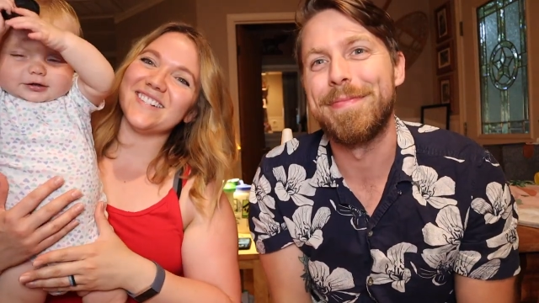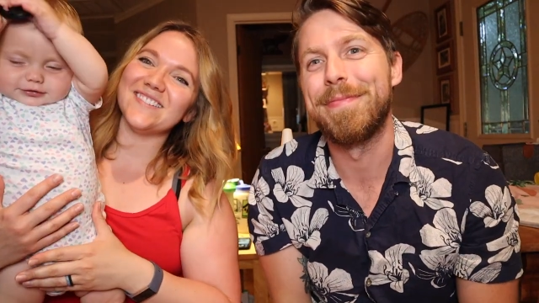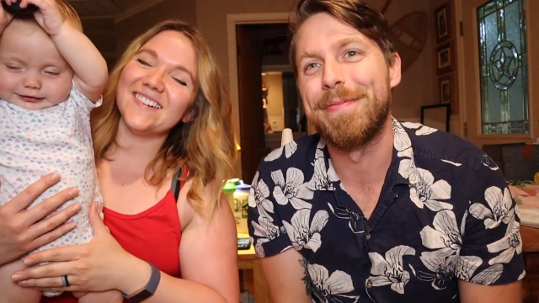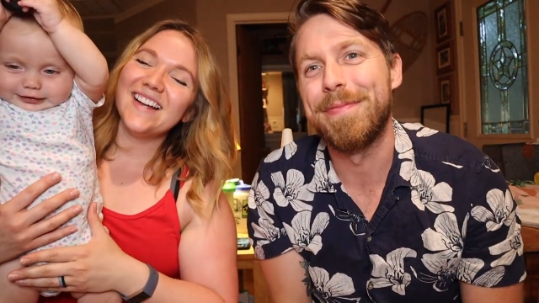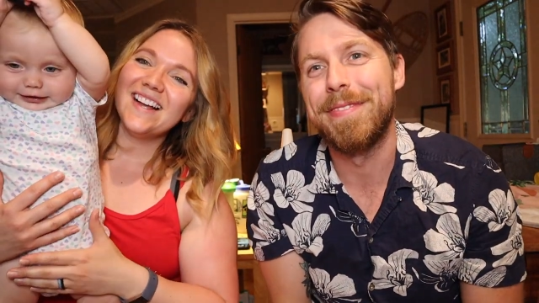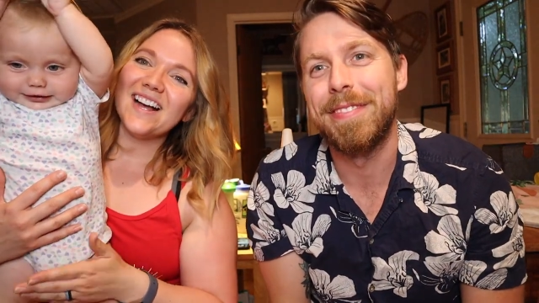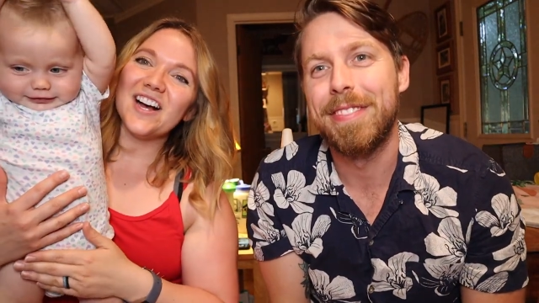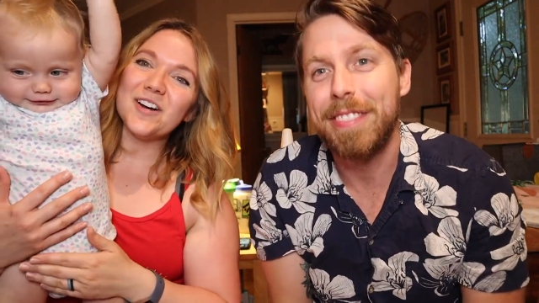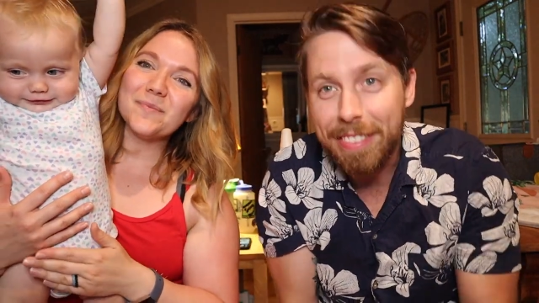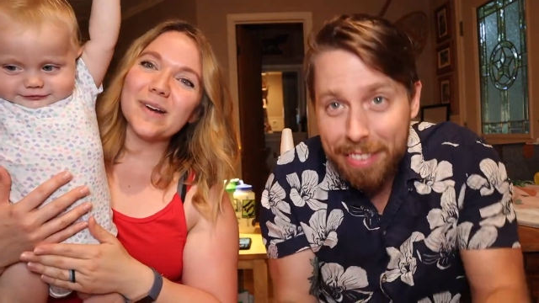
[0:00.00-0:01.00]
Speaker 1: to
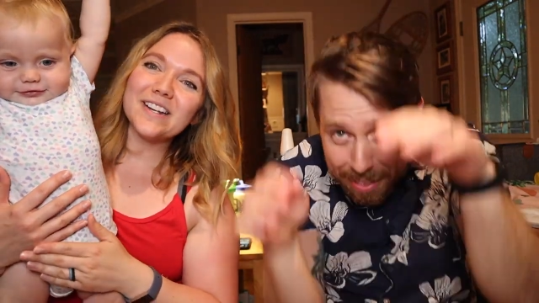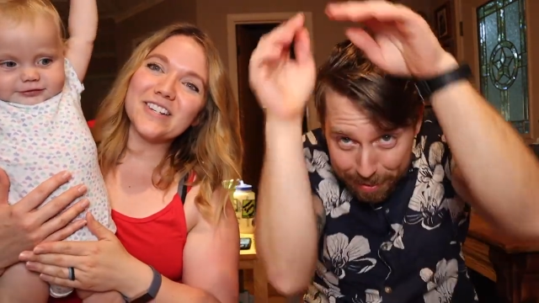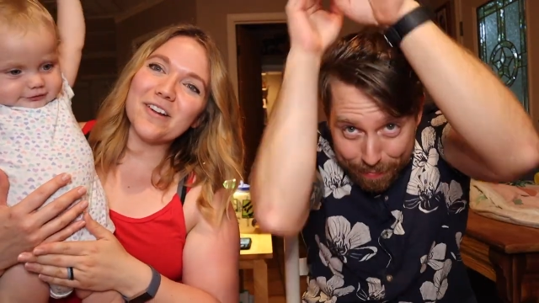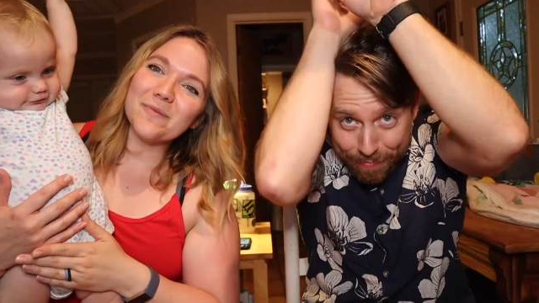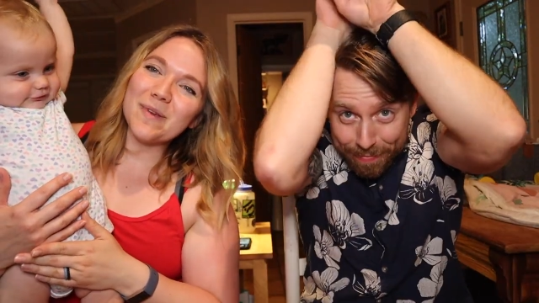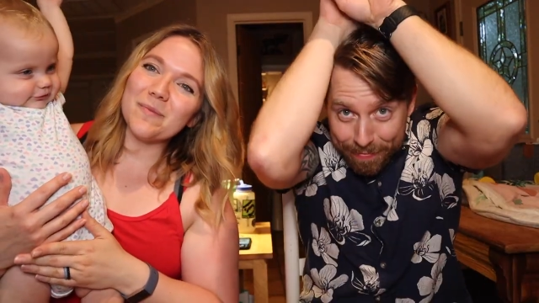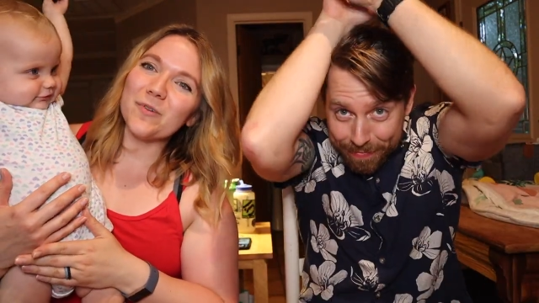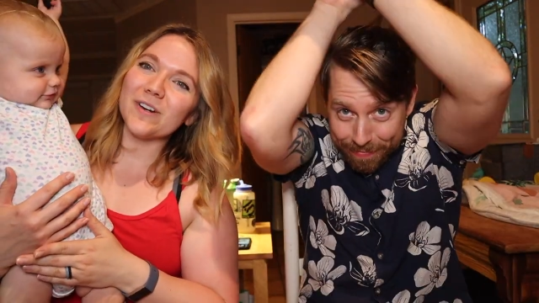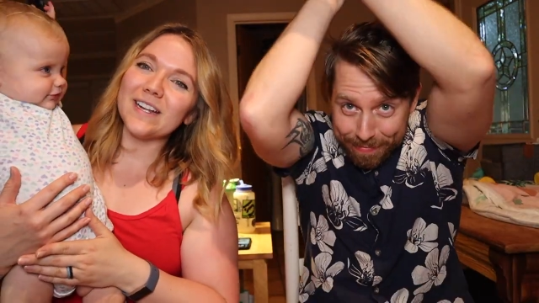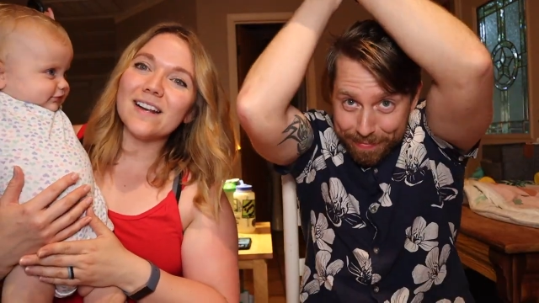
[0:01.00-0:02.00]
uh, branch out a
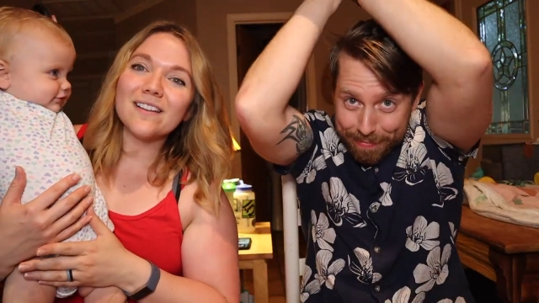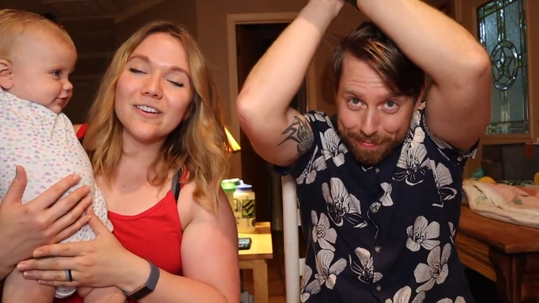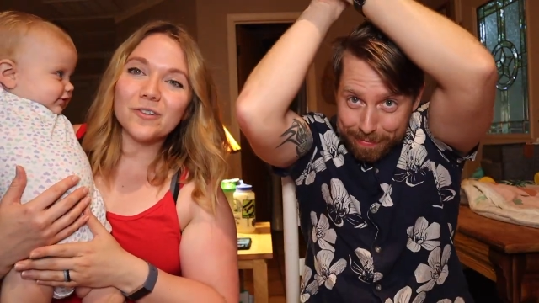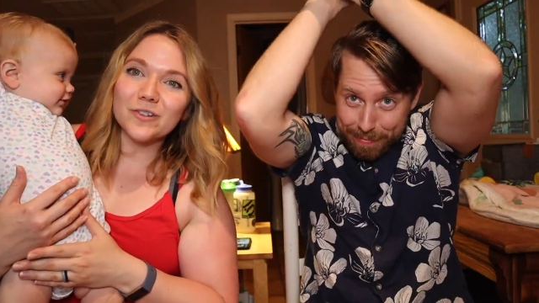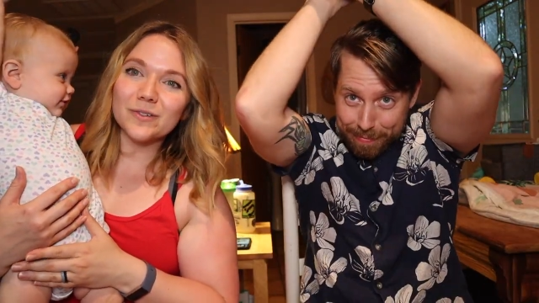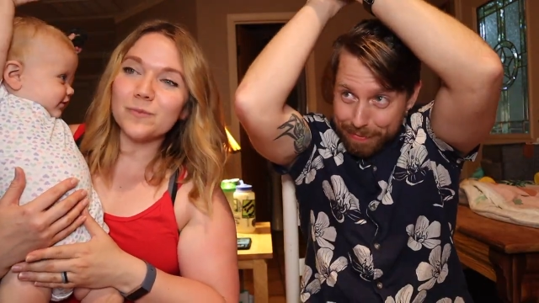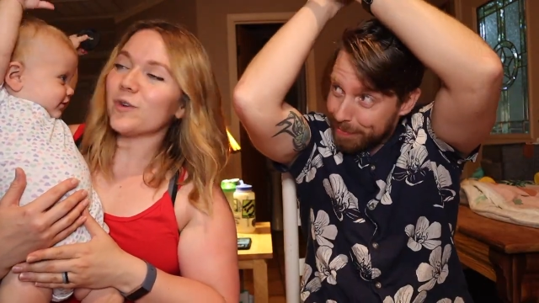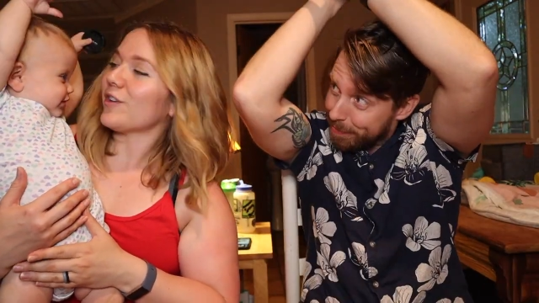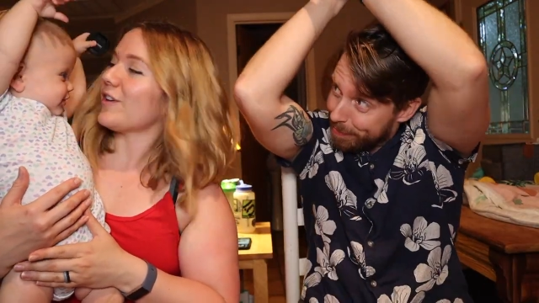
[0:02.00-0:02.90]
bit more and get a little more